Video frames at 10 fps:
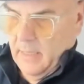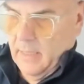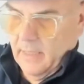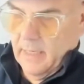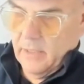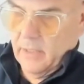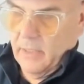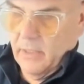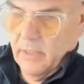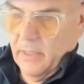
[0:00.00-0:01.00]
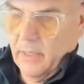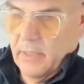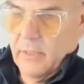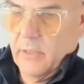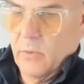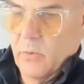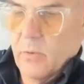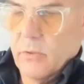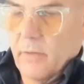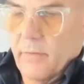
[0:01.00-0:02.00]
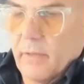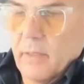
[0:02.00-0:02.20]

dust and dirt is all sort of